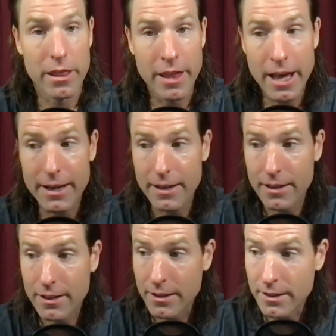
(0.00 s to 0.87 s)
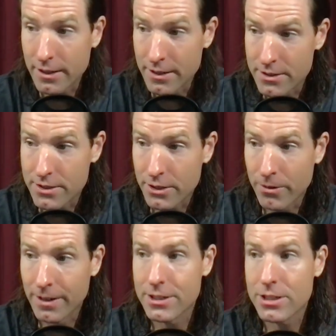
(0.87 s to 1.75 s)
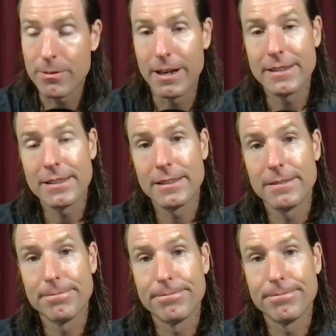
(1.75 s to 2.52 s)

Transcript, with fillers: that is the greatest threat.